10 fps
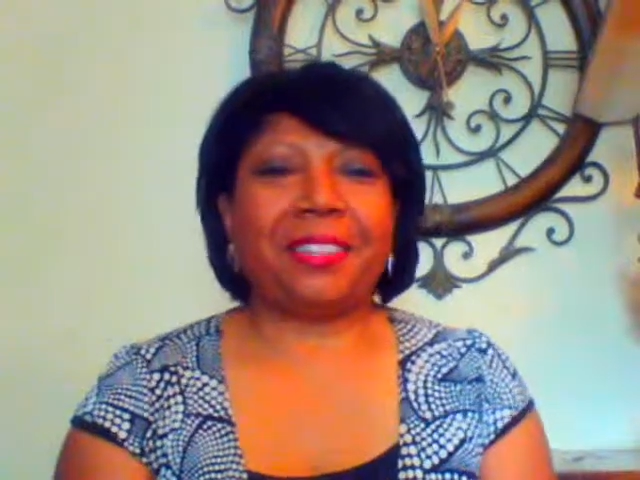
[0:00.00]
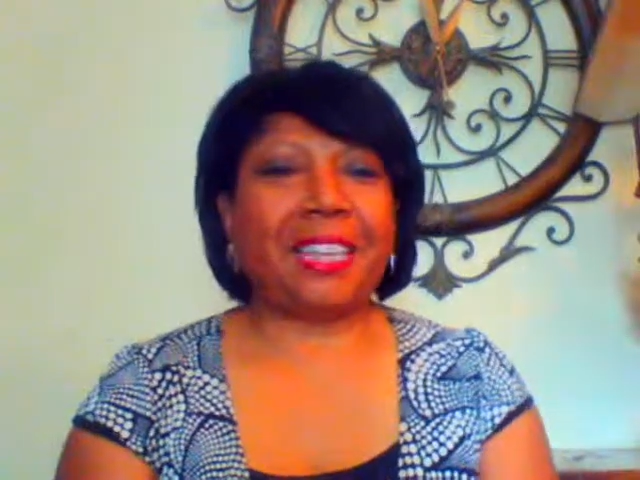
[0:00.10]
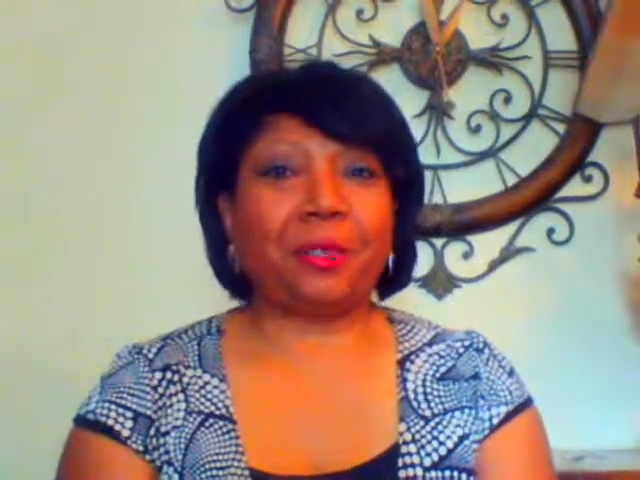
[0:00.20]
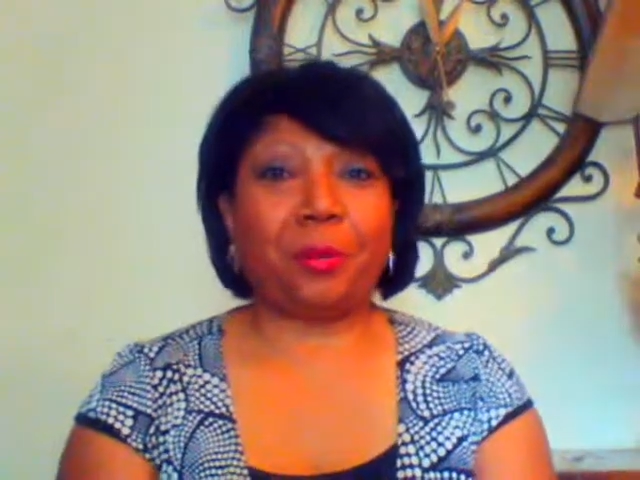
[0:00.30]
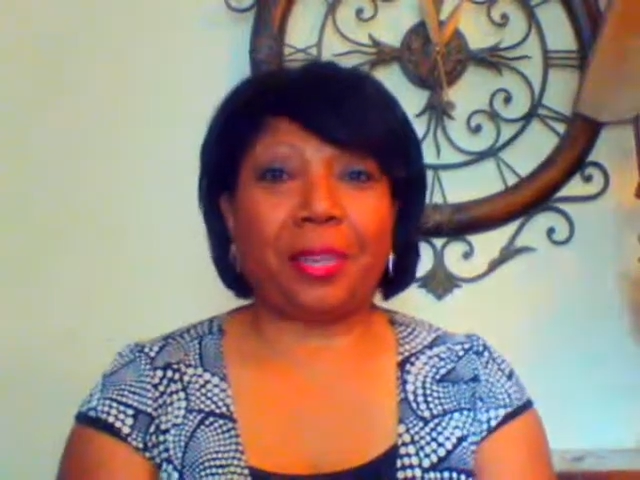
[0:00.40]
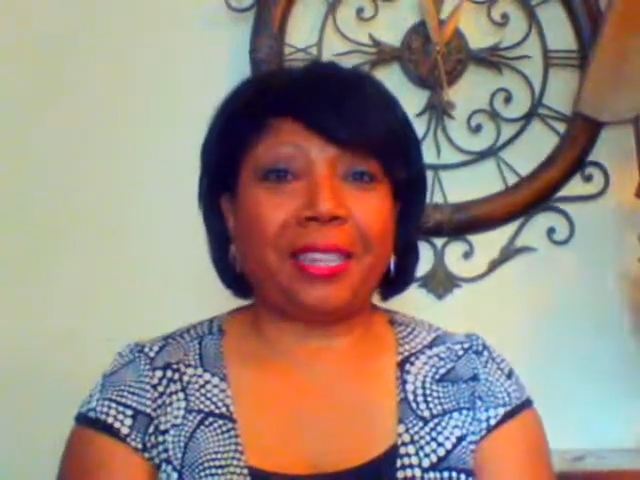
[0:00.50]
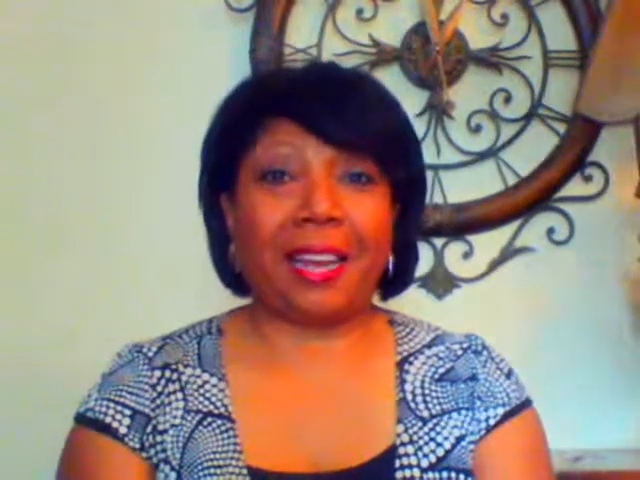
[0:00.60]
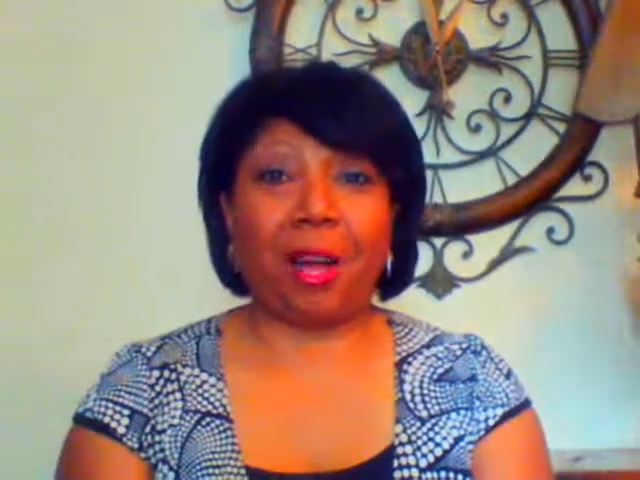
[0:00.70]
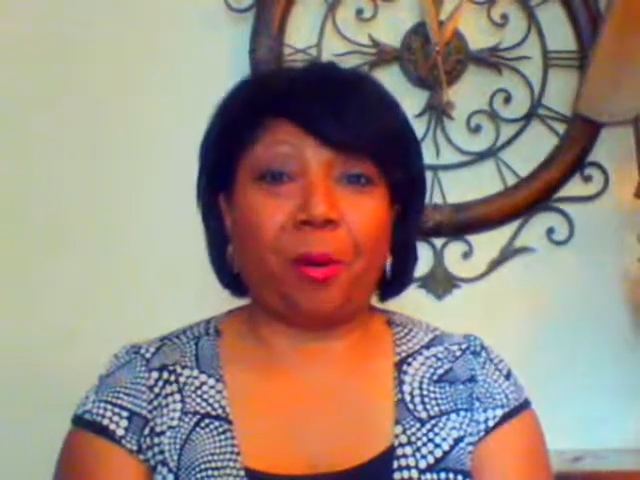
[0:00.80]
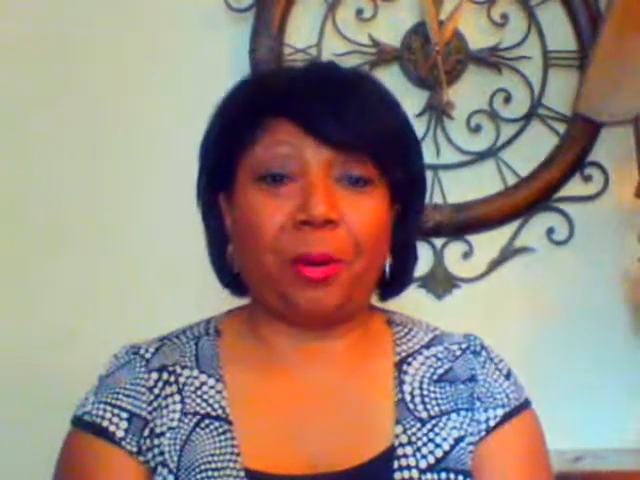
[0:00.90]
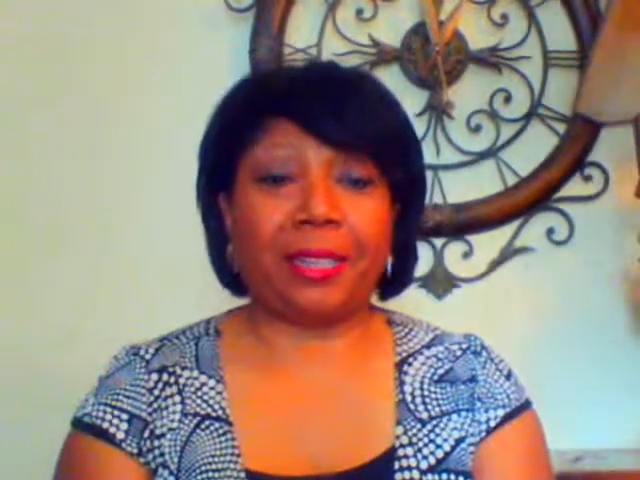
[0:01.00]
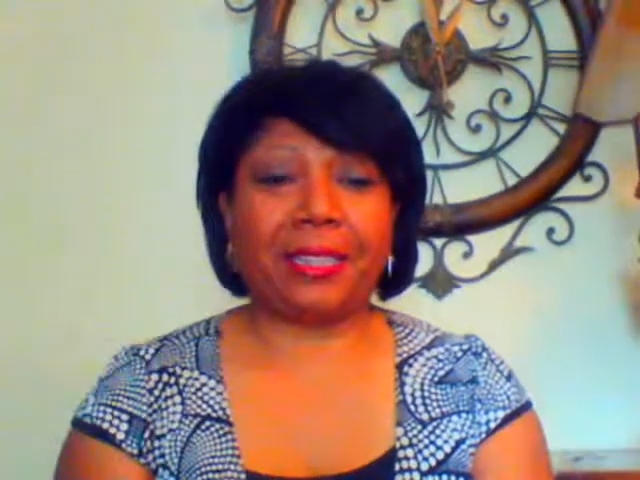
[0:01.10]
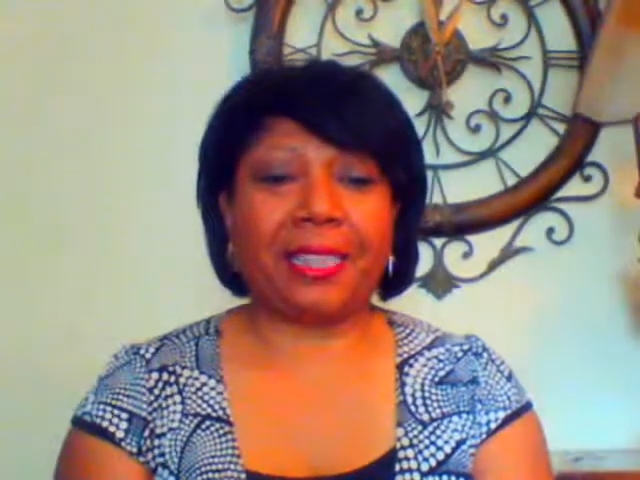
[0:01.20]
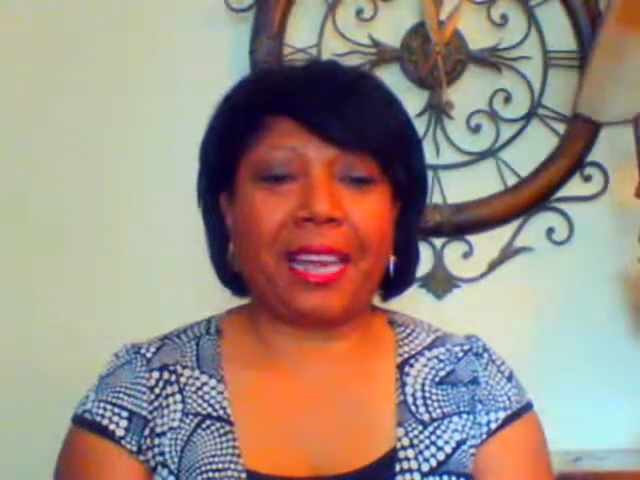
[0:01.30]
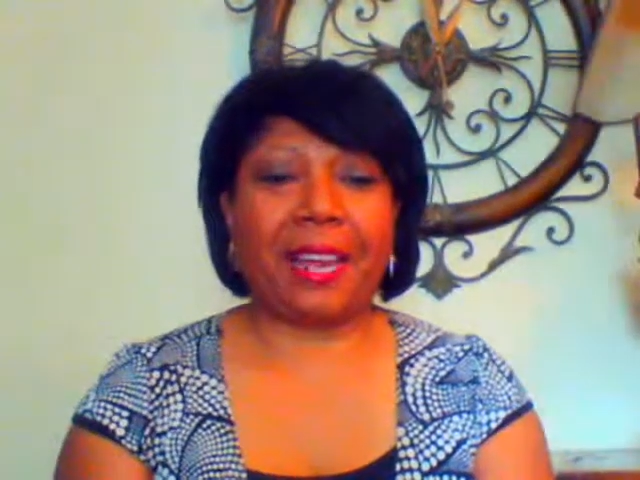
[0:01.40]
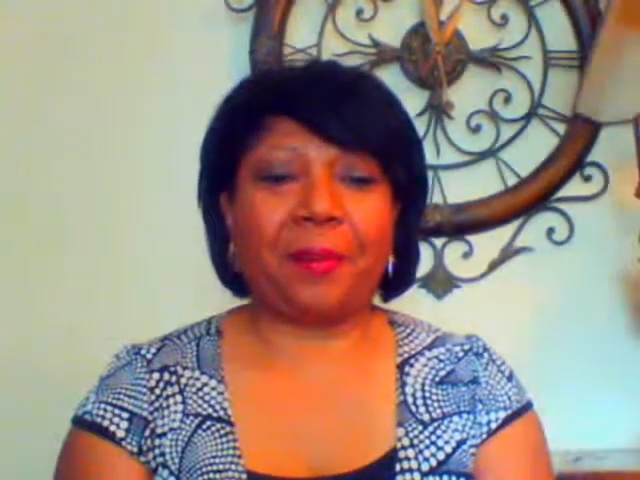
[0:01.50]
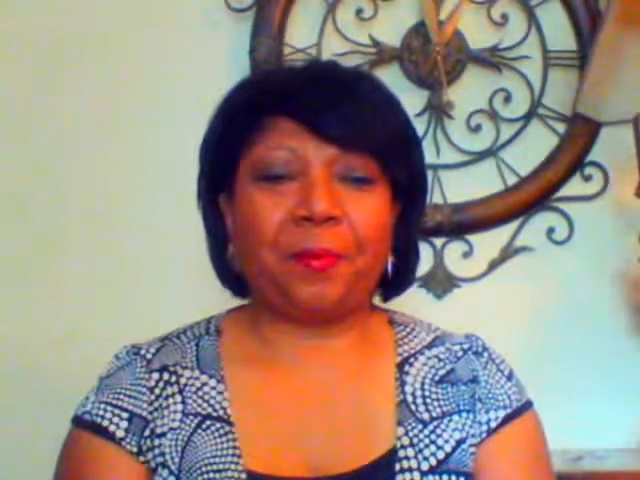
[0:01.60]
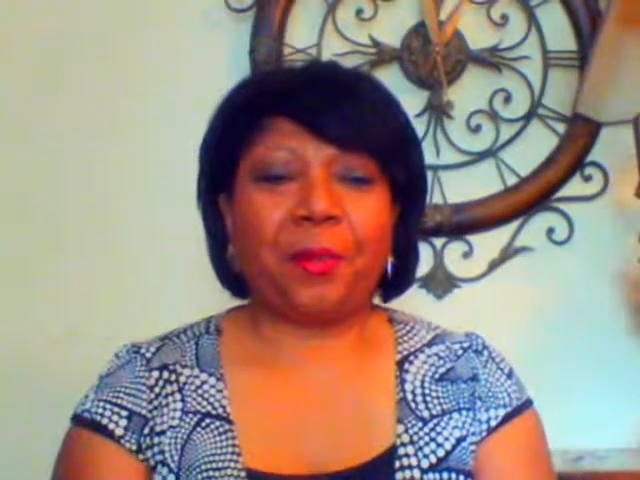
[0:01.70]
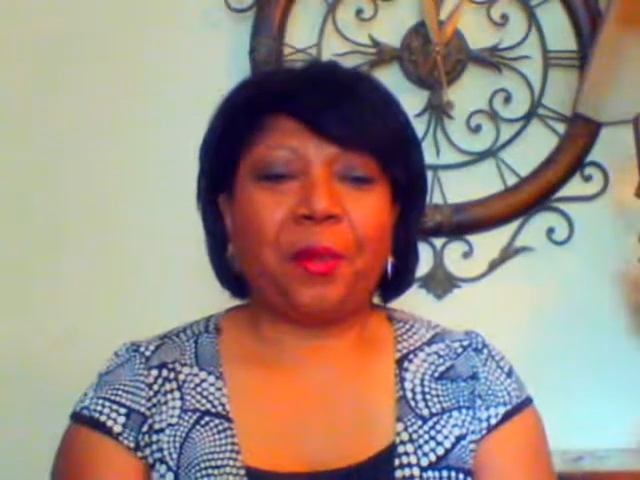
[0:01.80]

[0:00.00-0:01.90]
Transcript: That's what they always say.